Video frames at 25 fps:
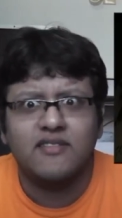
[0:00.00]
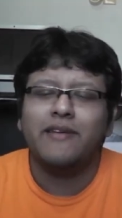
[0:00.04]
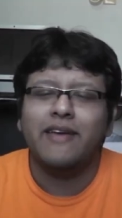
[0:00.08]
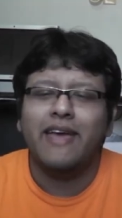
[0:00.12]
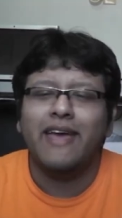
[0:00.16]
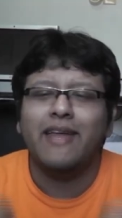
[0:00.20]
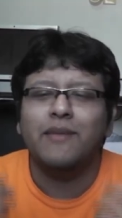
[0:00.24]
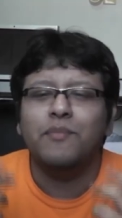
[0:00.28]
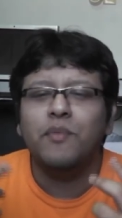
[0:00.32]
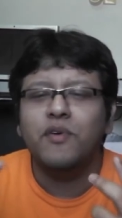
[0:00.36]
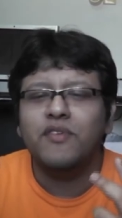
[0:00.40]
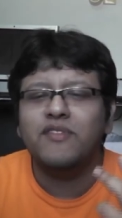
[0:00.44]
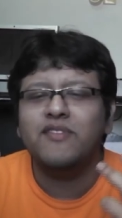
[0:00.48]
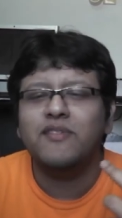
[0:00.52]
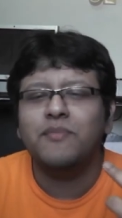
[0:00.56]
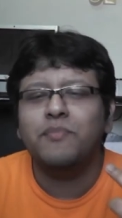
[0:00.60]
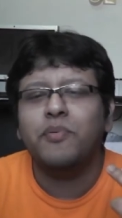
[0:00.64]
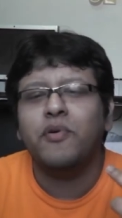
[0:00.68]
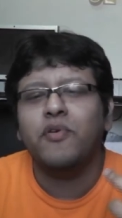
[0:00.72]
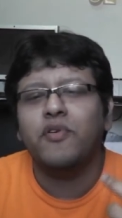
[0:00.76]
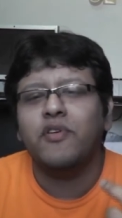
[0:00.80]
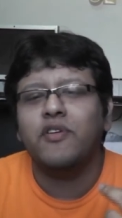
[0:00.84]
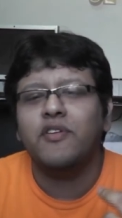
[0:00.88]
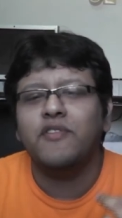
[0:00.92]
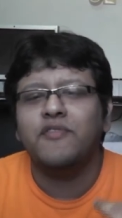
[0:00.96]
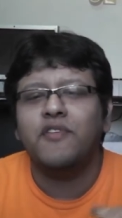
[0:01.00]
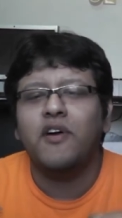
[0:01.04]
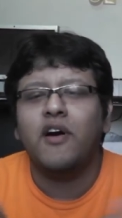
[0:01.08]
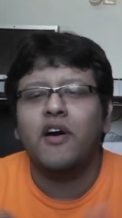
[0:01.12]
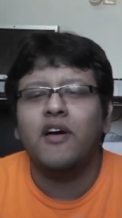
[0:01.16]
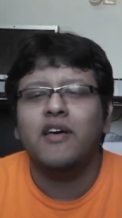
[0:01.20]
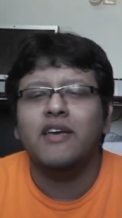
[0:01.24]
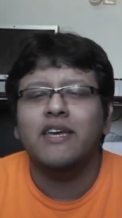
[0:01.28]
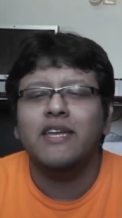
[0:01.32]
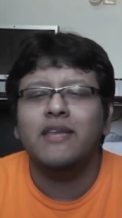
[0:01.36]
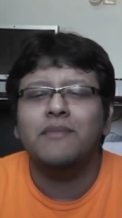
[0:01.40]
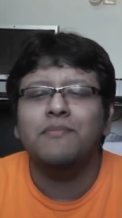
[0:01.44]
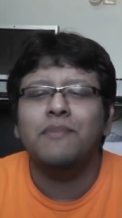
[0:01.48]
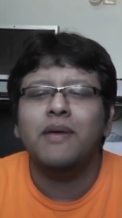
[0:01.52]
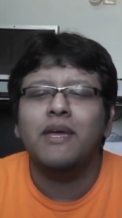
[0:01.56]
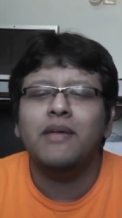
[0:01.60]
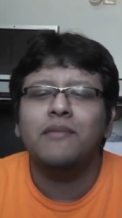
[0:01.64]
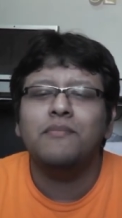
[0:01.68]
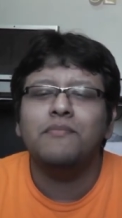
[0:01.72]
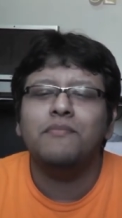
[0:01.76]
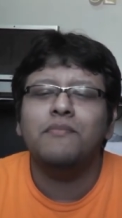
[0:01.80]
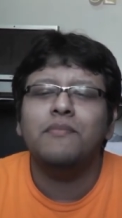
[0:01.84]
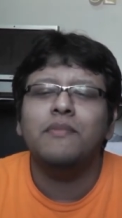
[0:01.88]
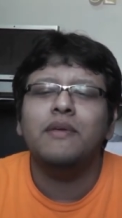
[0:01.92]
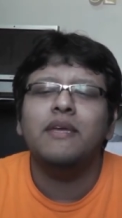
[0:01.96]
And most important of all, it
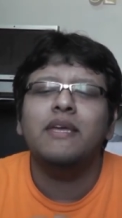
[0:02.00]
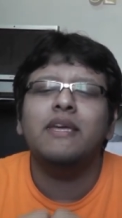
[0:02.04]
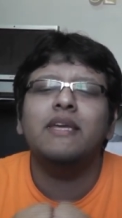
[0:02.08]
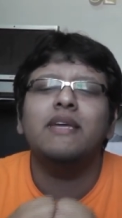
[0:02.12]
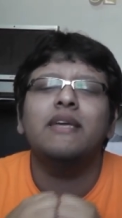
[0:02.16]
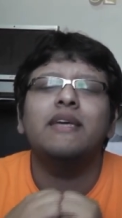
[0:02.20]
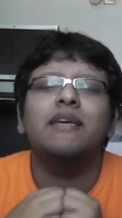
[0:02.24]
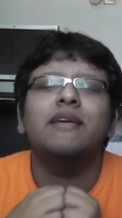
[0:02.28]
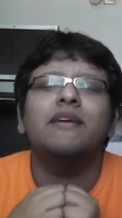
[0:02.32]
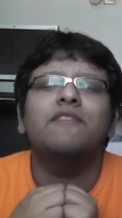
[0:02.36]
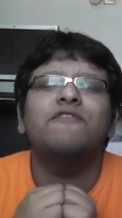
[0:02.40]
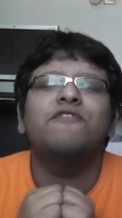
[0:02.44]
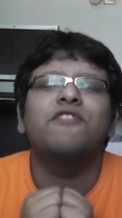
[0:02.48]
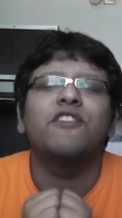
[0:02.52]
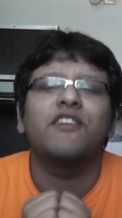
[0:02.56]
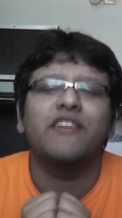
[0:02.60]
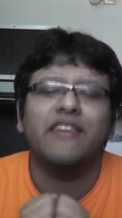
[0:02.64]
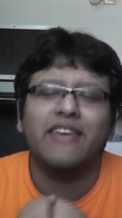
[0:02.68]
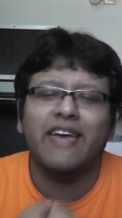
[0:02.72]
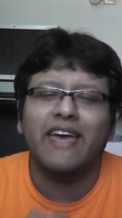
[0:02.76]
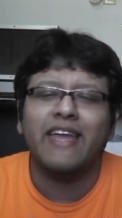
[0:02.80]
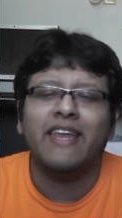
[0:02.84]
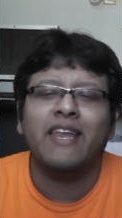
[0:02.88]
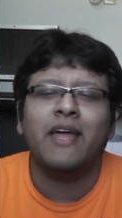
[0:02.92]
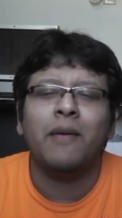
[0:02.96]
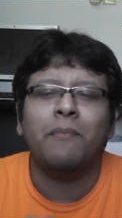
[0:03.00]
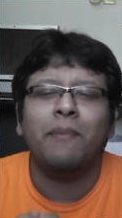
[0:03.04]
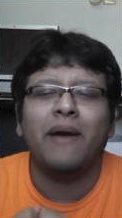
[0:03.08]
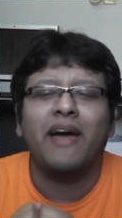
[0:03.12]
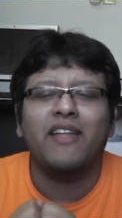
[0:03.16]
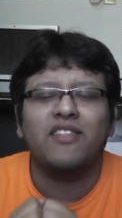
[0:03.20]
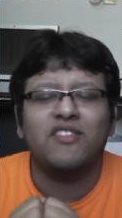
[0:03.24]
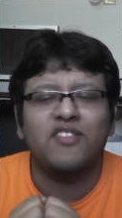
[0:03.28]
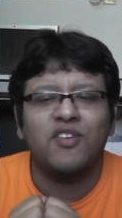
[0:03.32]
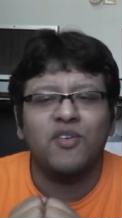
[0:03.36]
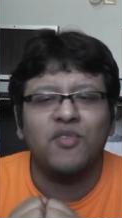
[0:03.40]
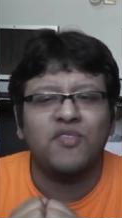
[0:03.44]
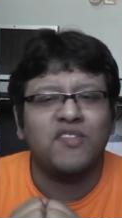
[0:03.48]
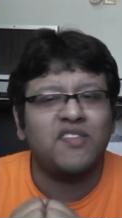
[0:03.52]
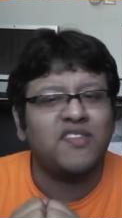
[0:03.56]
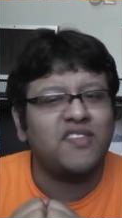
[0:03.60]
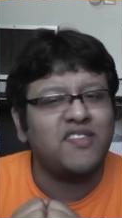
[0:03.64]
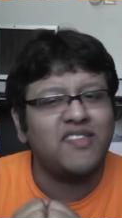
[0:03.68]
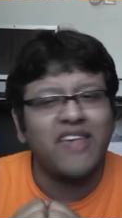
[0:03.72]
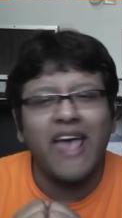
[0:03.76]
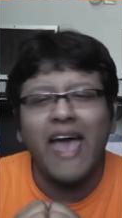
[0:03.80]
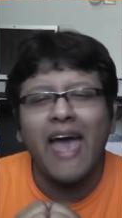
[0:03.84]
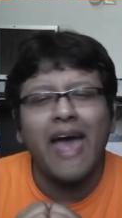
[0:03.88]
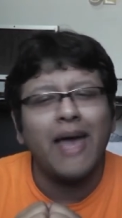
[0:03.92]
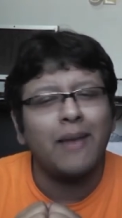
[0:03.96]
made me forget about those
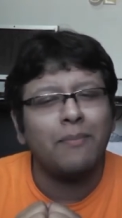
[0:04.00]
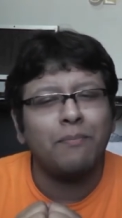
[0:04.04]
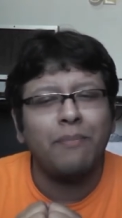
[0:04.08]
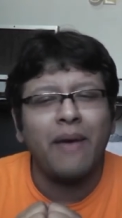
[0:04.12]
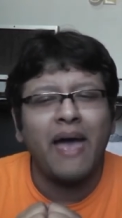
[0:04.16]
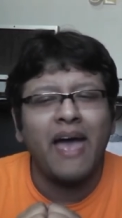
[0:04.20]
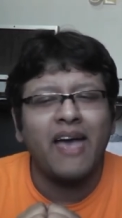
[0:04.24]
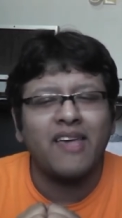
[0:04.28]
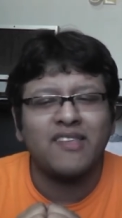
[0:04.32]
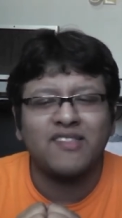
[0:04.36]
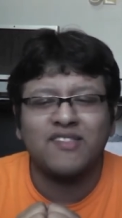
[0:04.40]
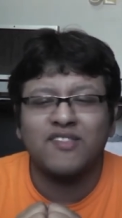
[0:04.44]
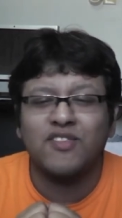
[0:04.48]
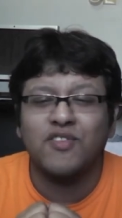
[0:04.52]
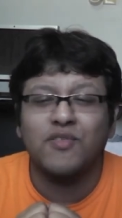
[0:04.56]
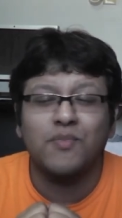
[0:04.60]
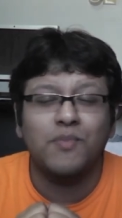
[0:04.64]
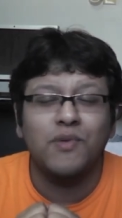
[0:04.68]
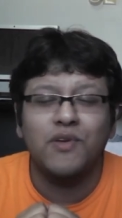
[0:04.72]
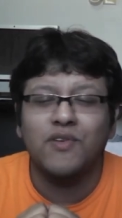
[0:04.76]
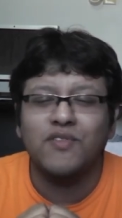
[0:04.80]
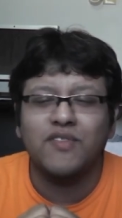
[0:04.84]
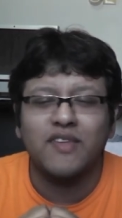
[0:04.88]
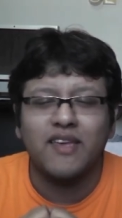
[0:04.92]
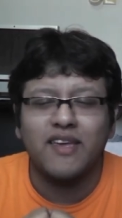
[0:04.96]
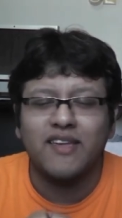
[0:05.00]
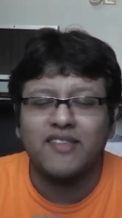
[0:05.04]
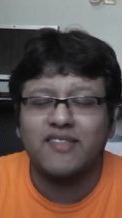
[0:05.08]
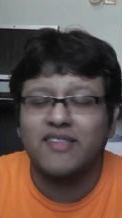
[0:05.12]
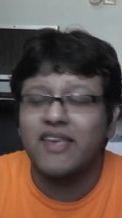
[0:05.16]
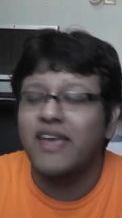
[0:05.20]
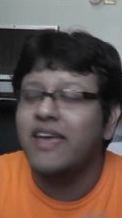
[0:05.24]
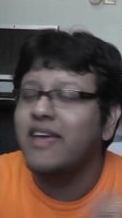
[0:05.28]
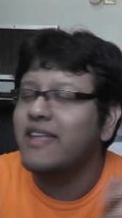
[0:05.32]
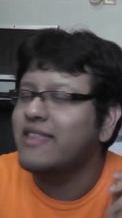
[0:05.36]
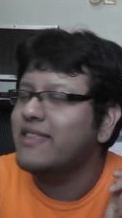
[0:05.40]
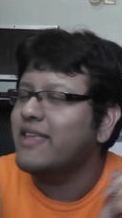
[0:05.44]
sad bastard musics